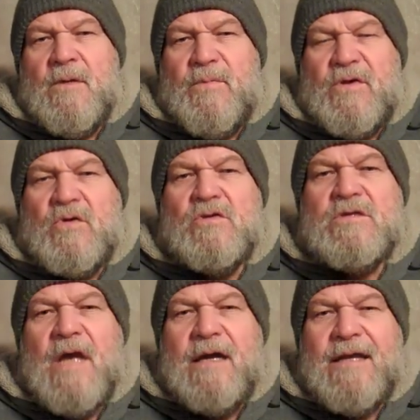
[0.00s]

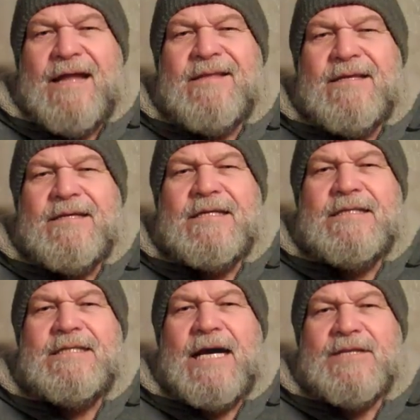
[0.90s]
because nothing
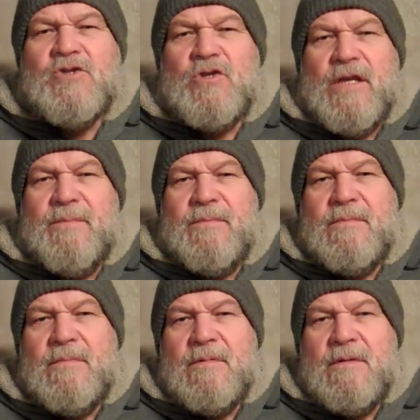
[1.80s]
can touch them
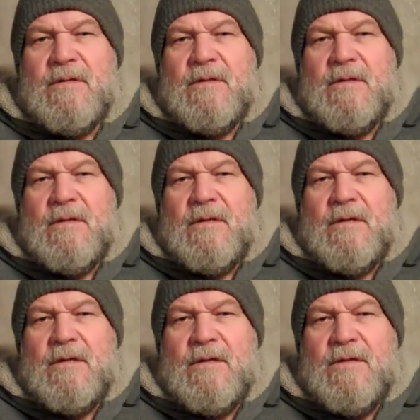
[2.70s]

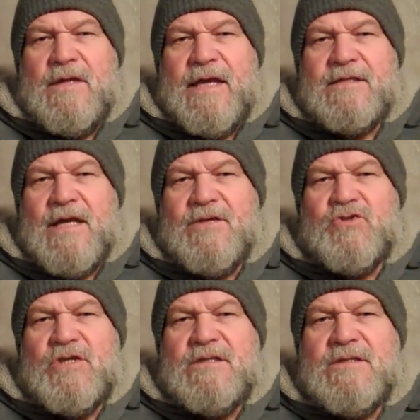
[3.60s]
that
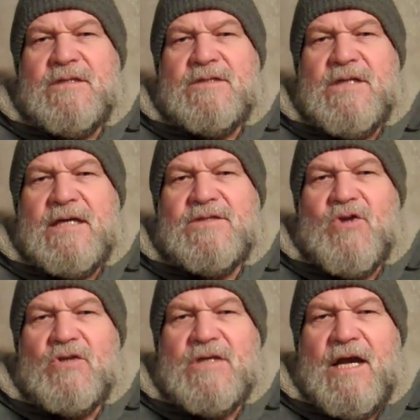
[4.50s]
Jesus does
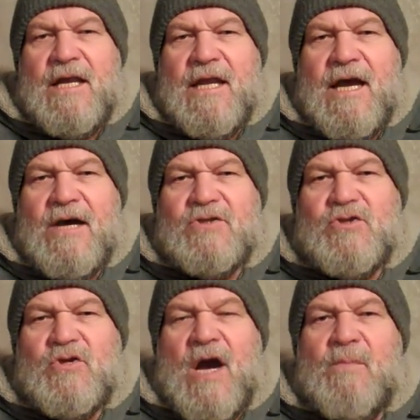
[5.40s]
not allow
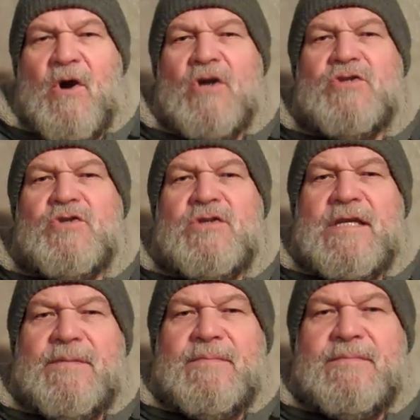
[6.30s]
to come onto
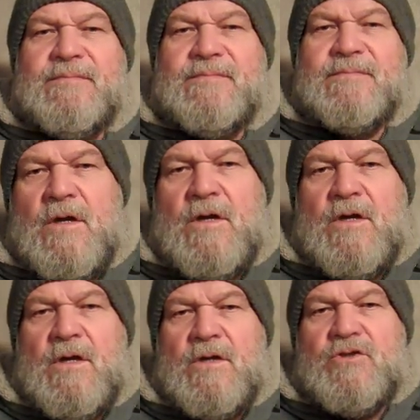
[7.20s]
them.
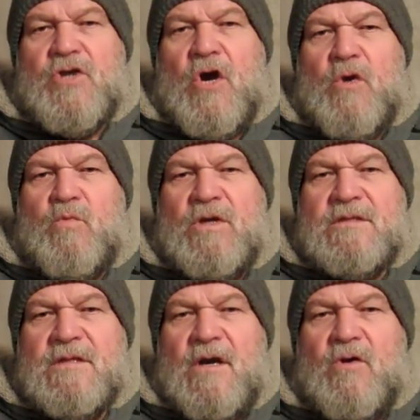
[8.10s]
Job
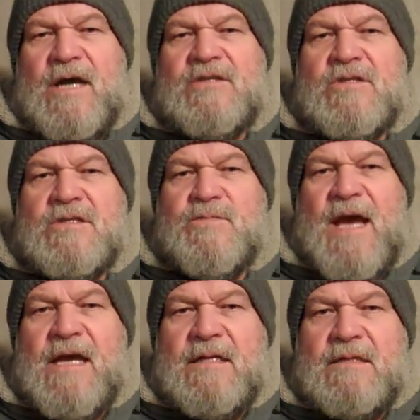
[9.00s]
was a righteous
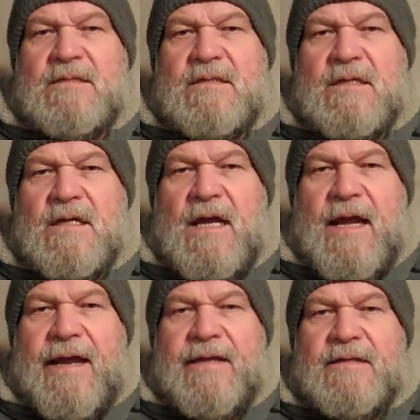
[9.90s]
man,
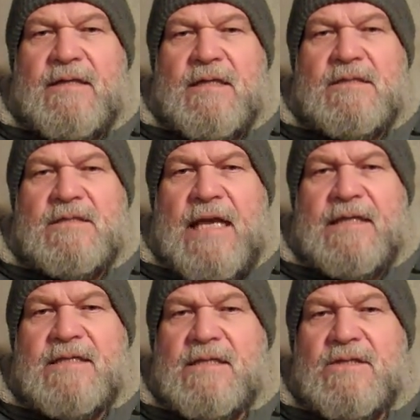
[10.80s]
and
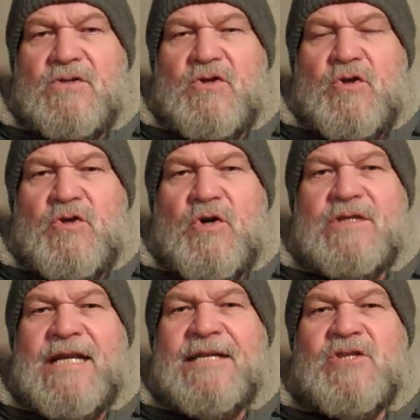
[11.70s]
Satan could
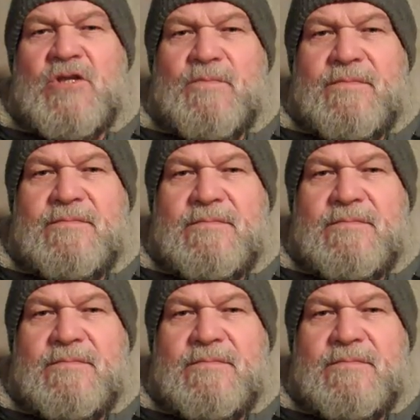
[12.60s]
not touch him